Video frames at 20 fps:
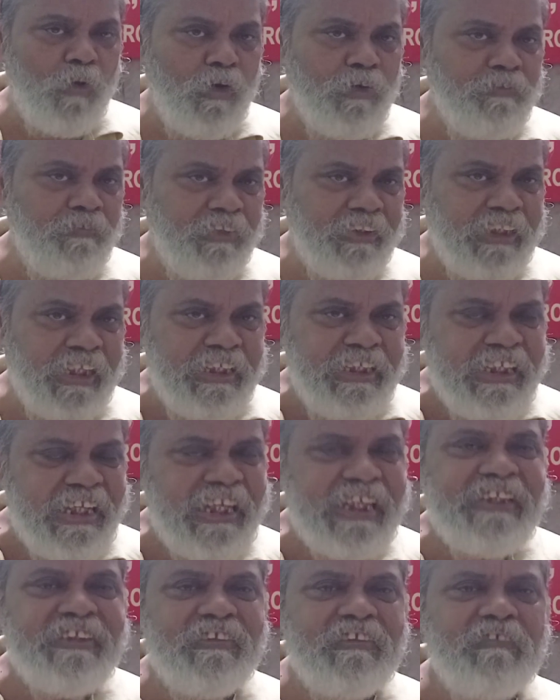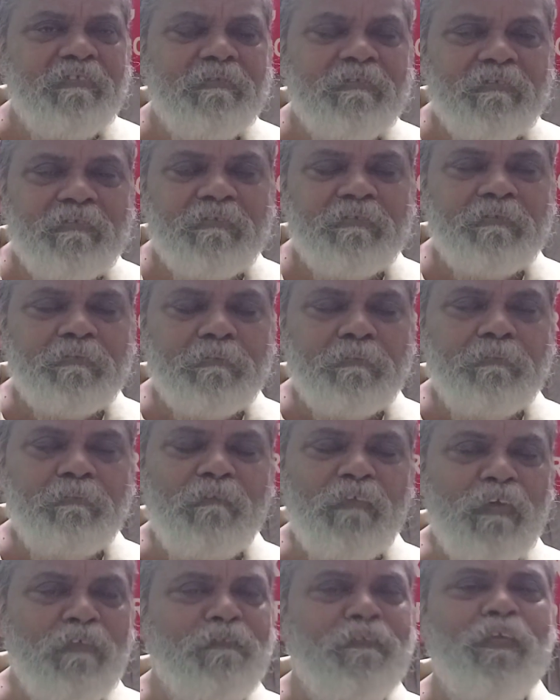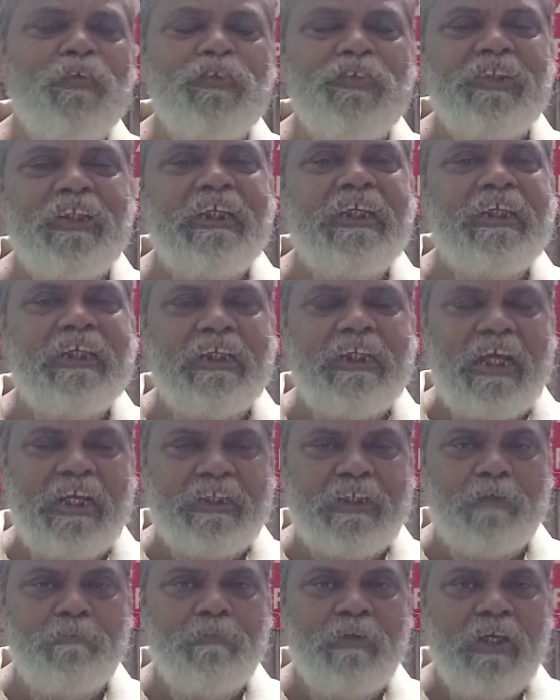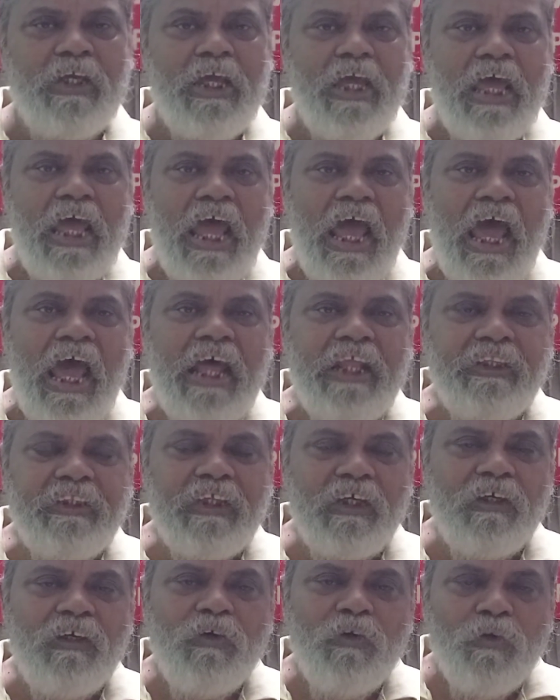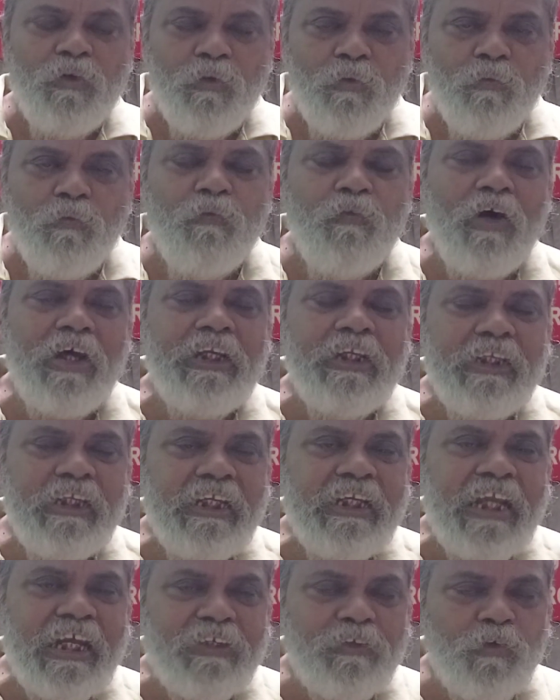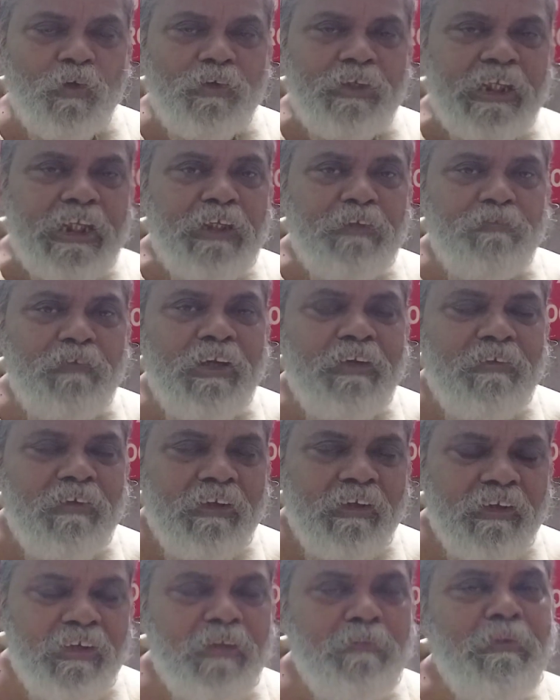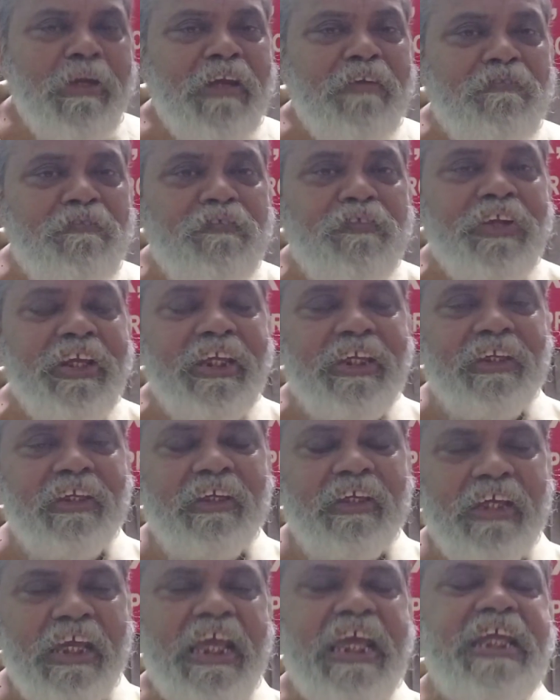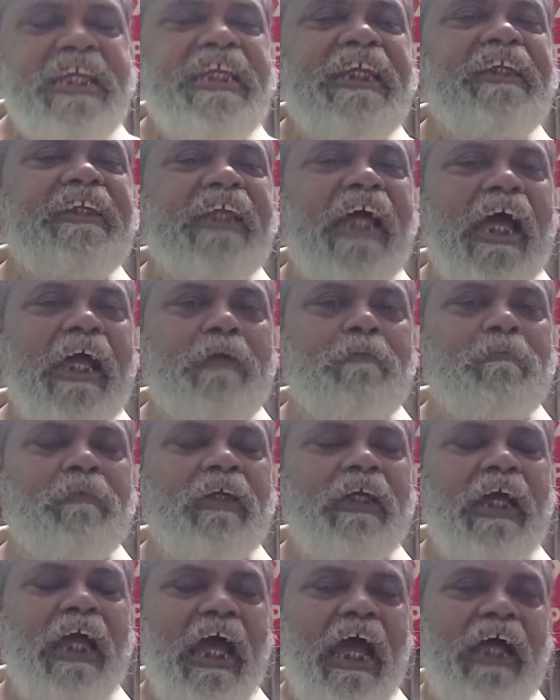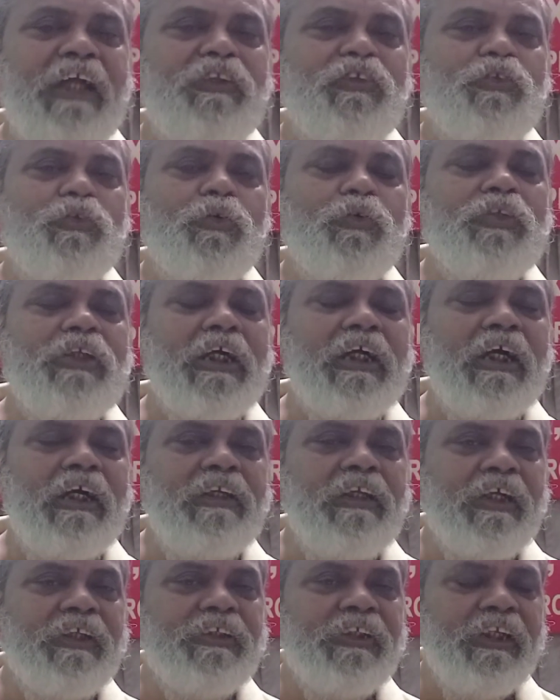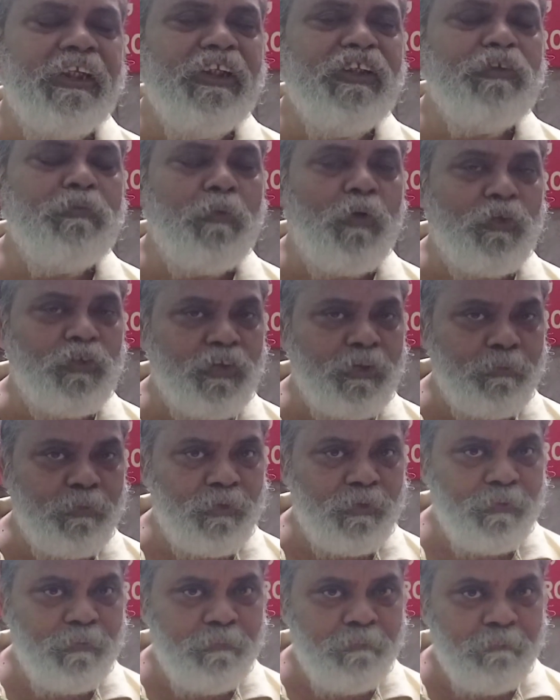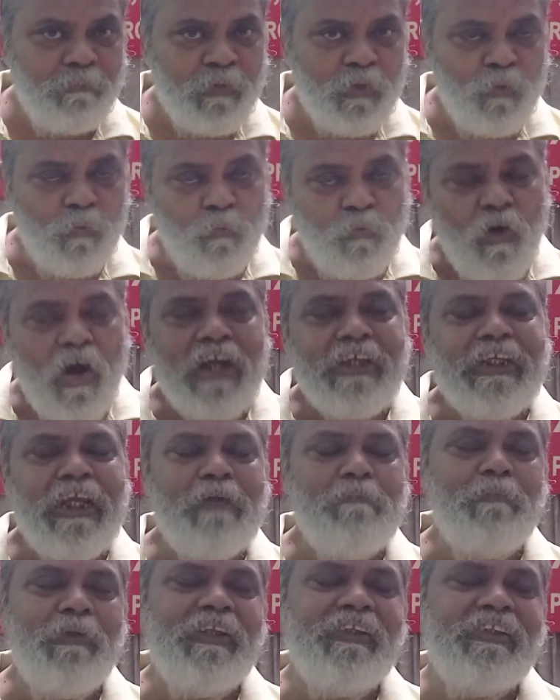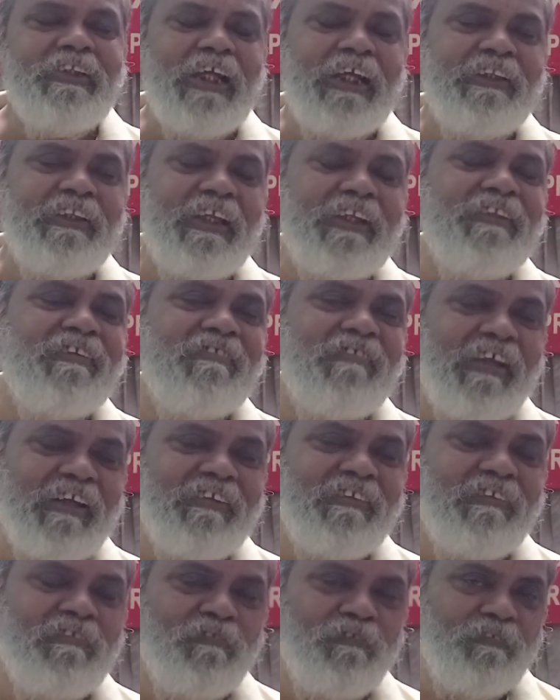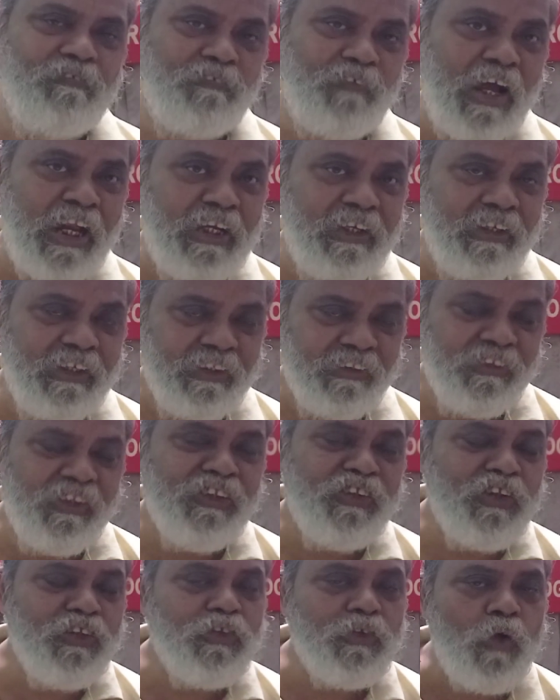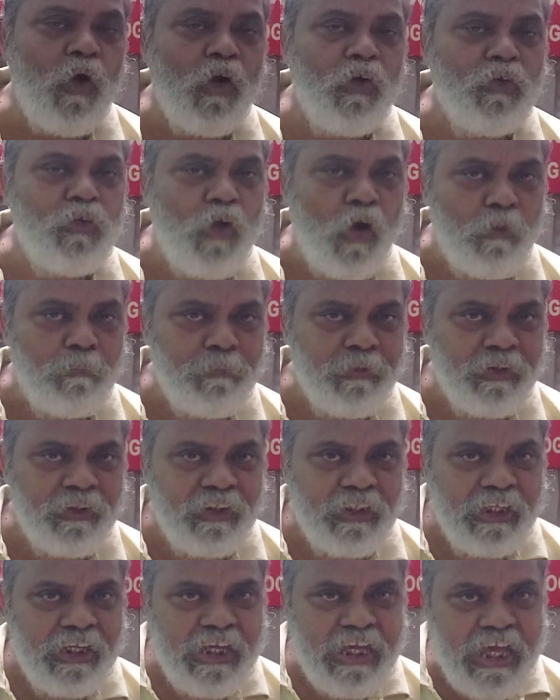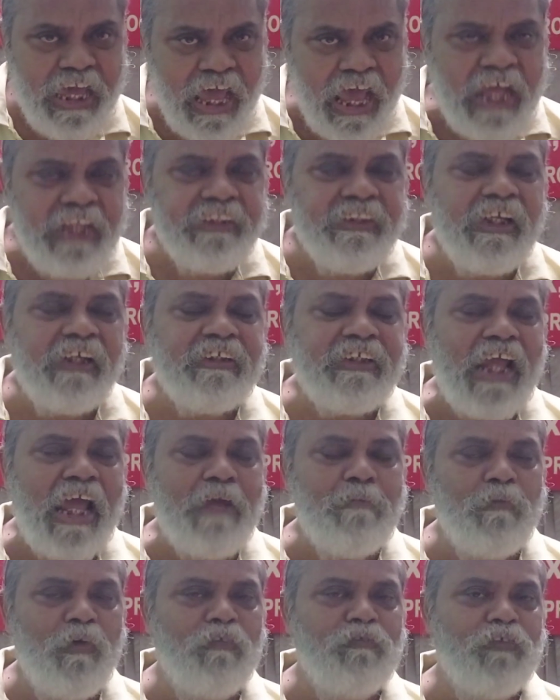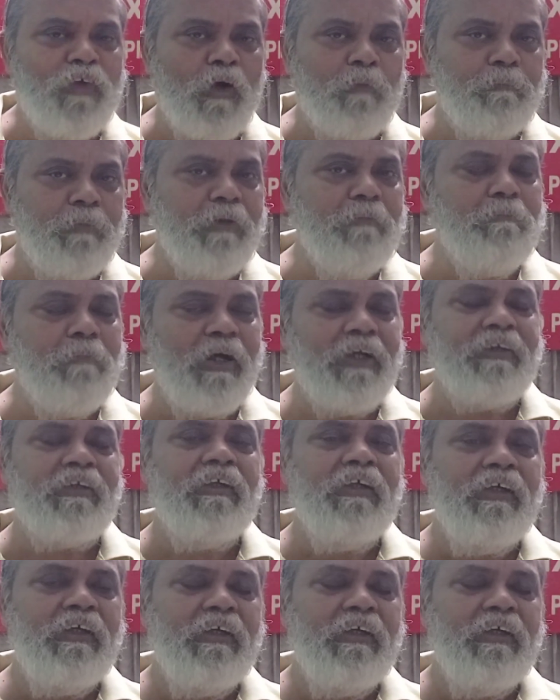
bond with the nearest 4 silicon atom, and the 1 electron, it will remain free any time, and so the conduction is possible. What happens at that step? While this is called doping. At the time of doping, but